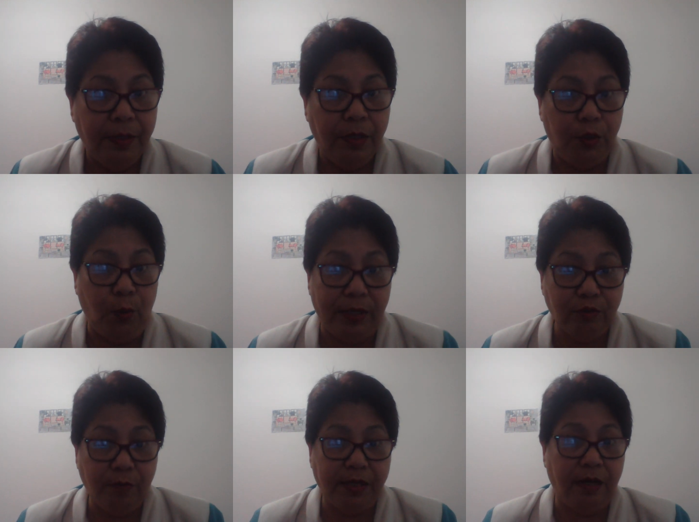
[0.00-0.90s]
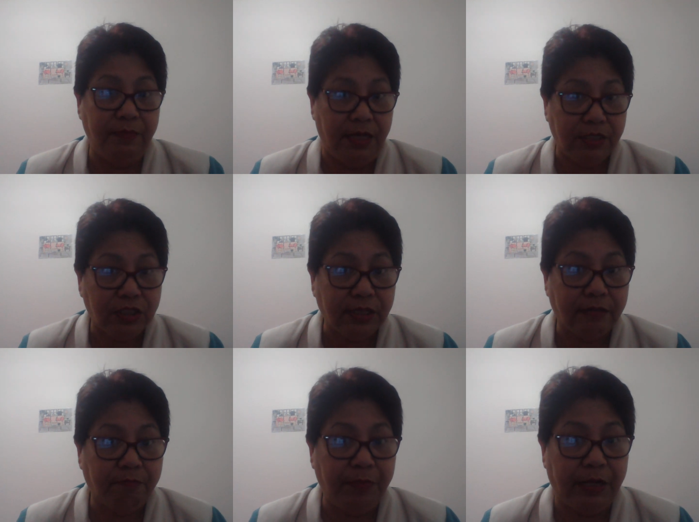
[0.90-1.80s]
You want to become instant
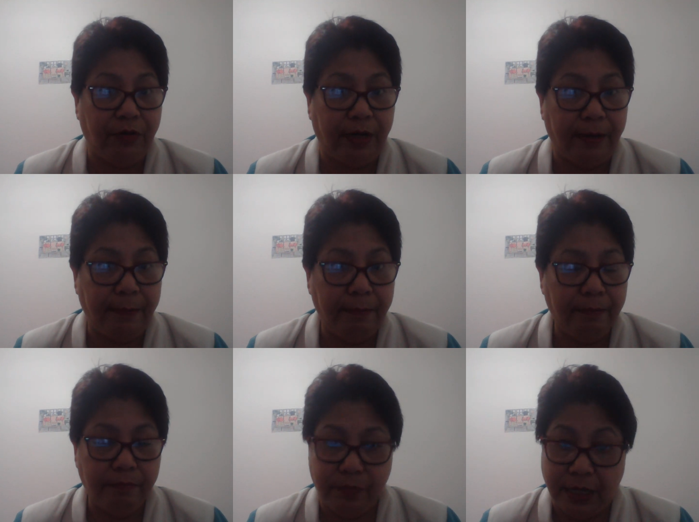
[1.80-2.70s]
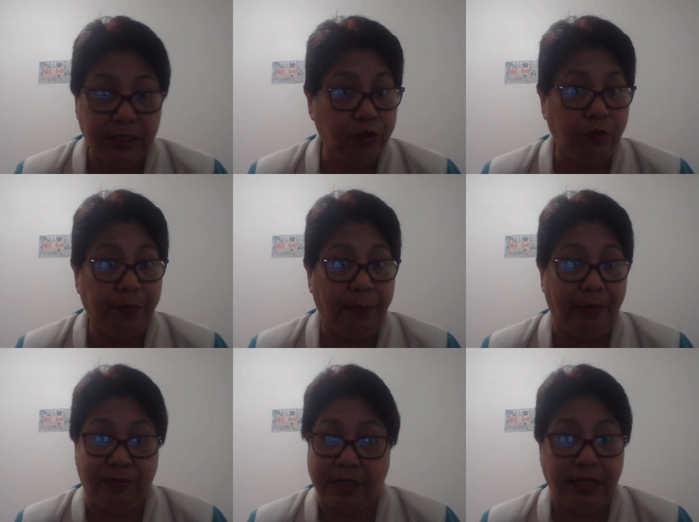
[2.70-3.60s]
millionaire. That is your
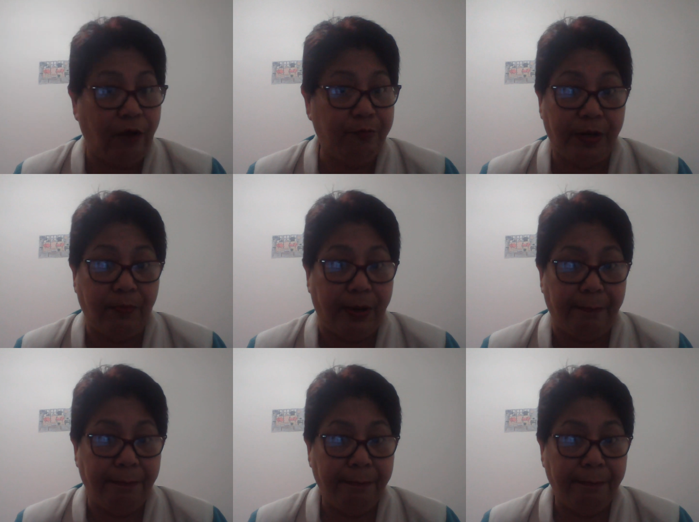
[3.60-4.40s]
problem, not our problem.